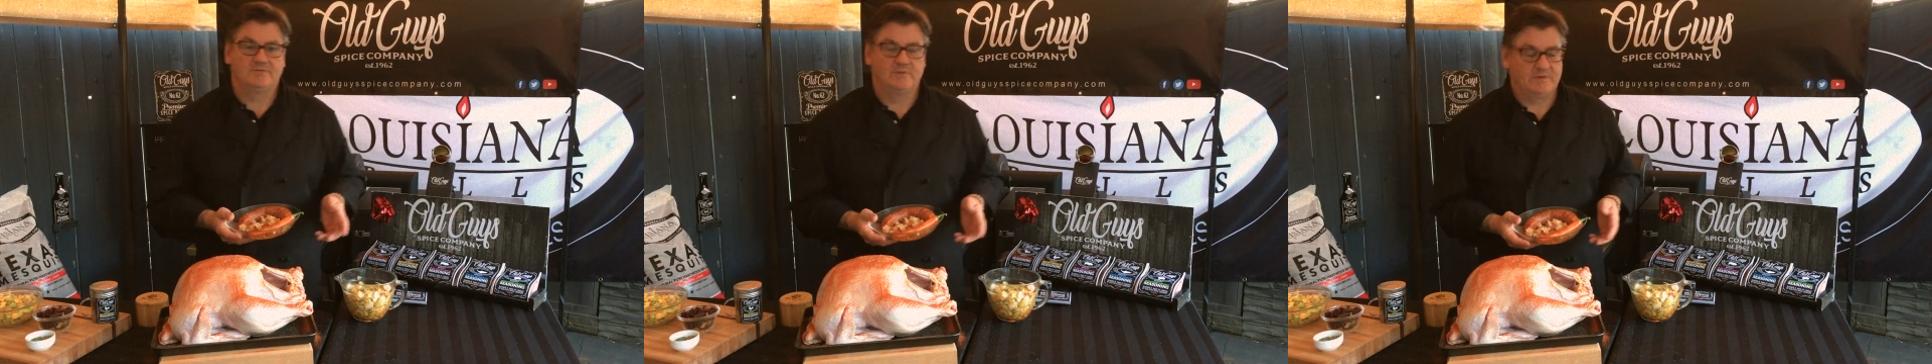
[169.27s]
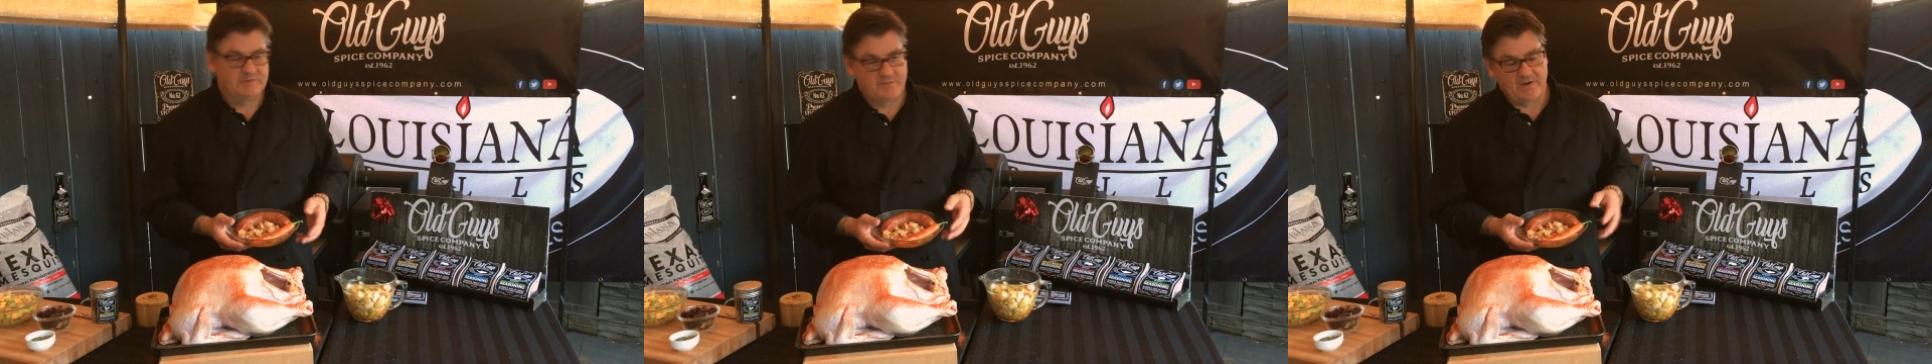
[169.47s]

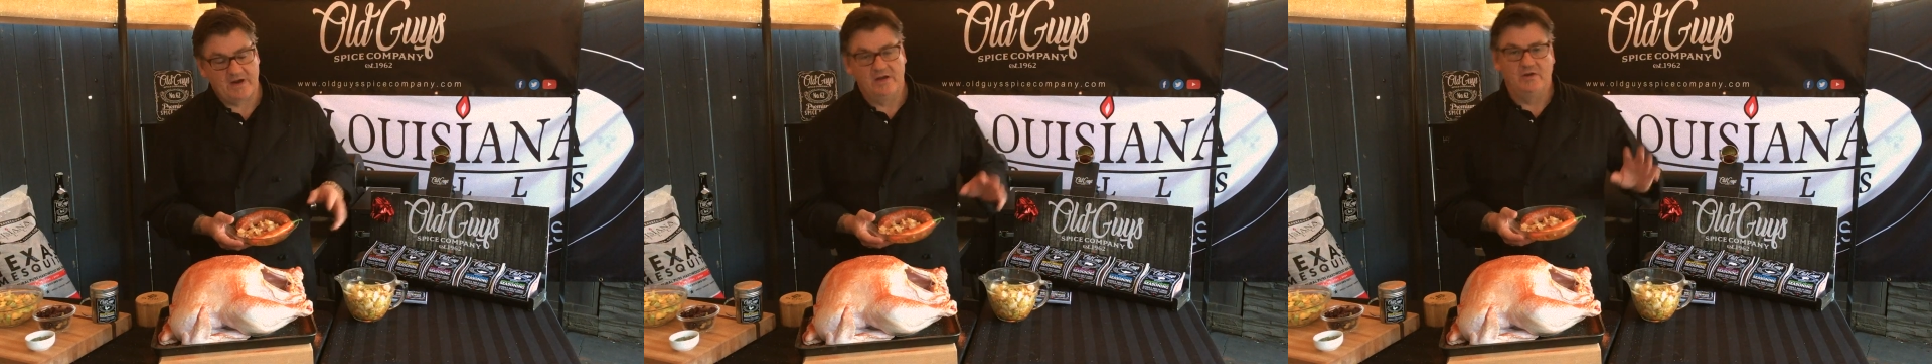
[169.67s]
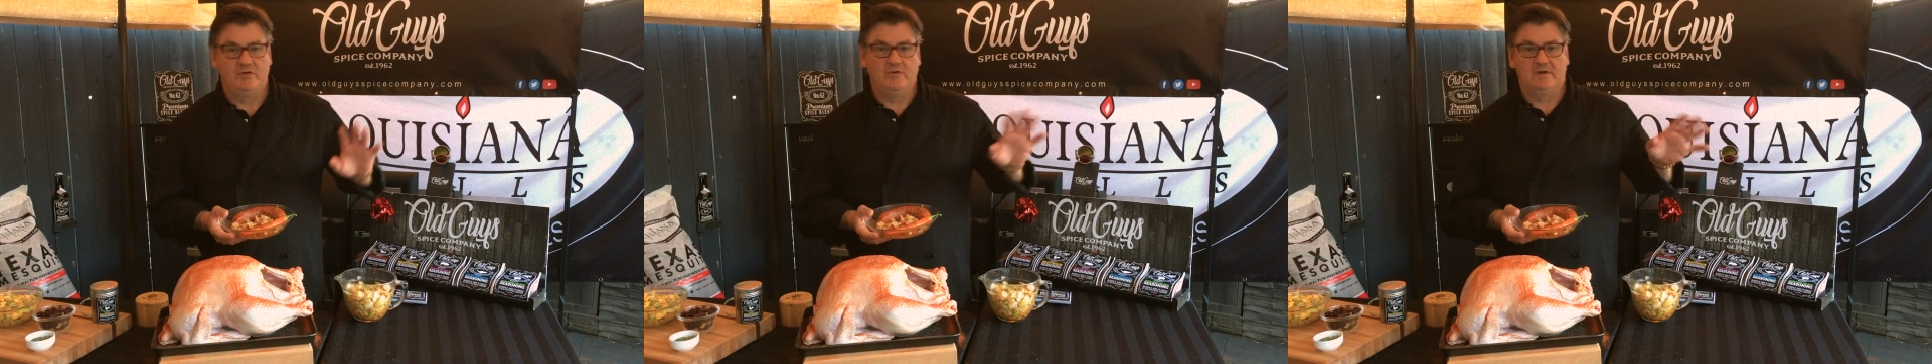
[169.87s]
which we're
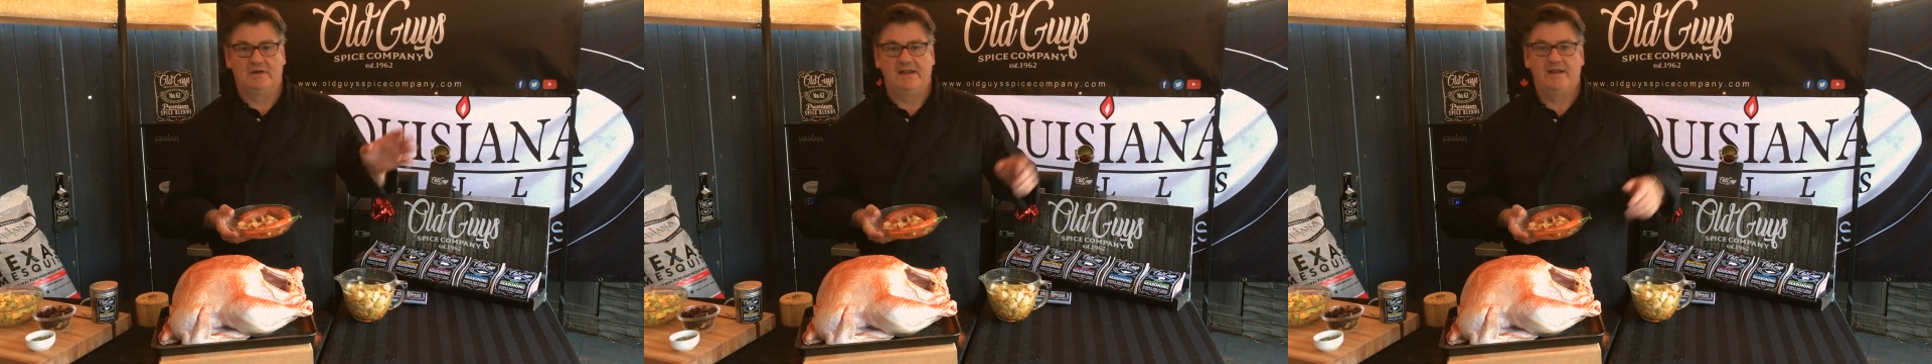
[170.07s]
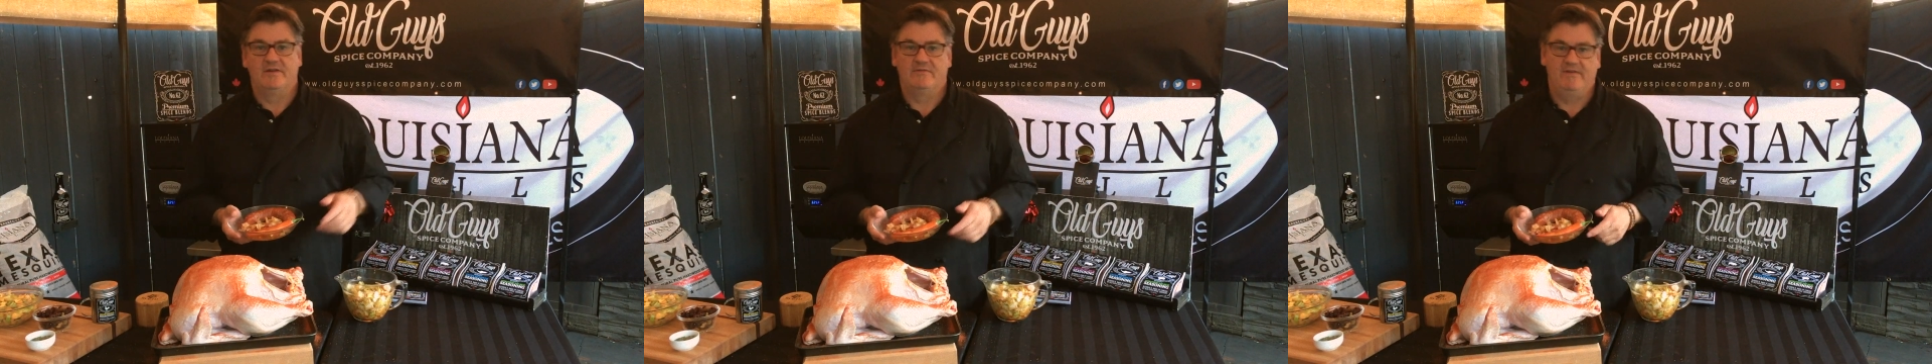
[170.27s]
going to do in a
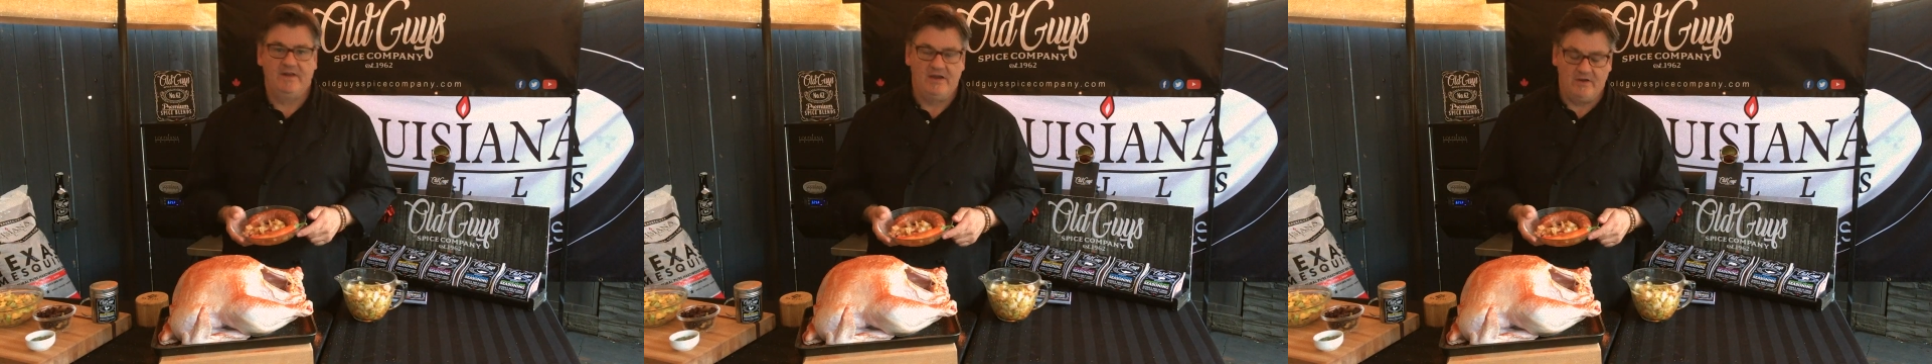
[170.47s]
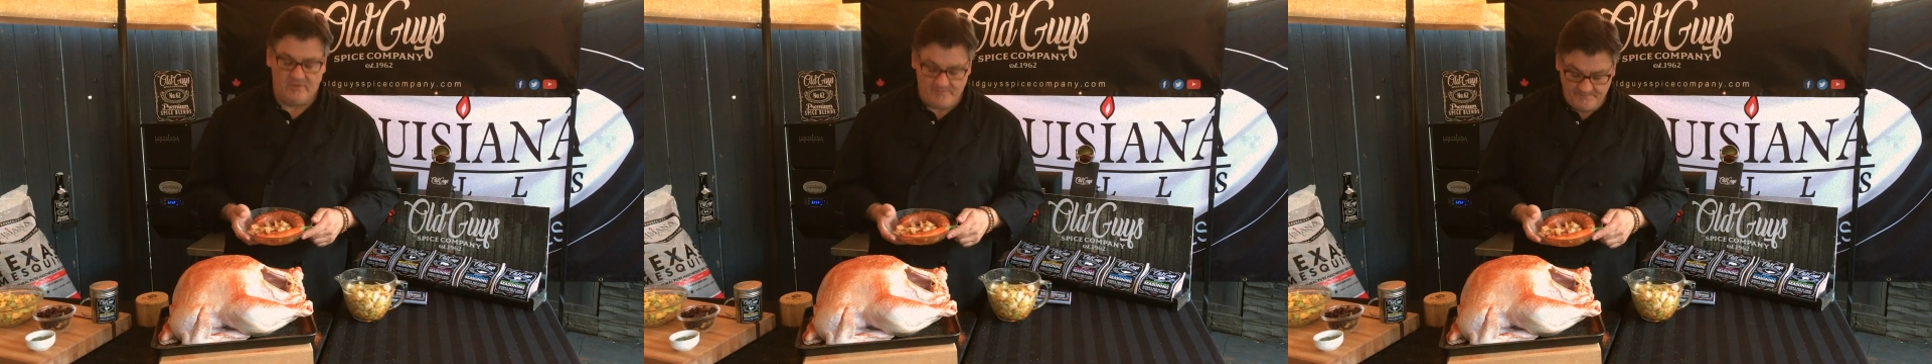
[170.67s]
later
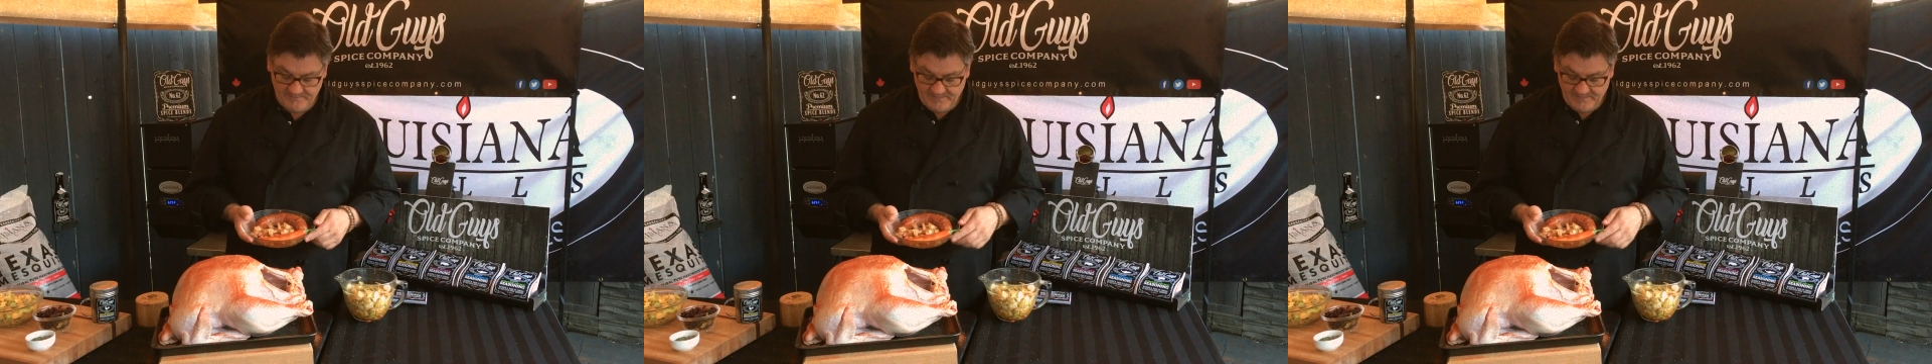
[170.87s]
video.